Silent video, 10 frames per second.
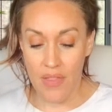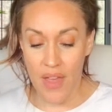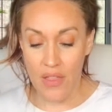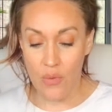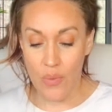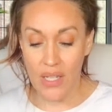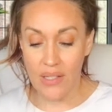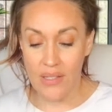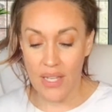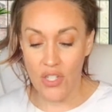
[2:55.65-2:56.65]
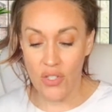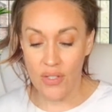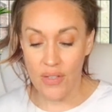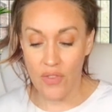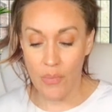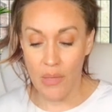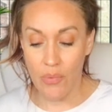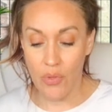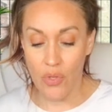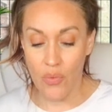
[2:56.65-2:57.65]
that the realizations of the
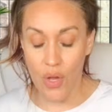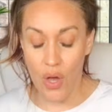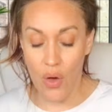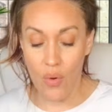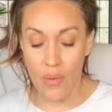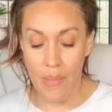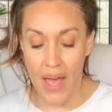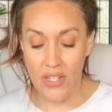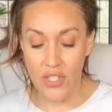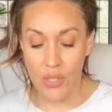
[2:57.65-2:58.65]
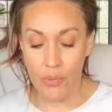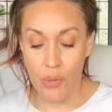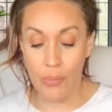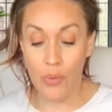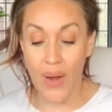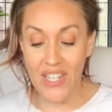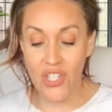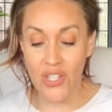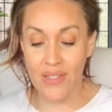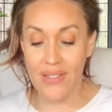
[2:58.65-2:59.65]
people you know match the
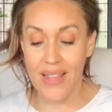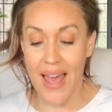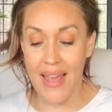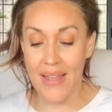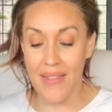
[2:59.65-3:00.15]
preparations that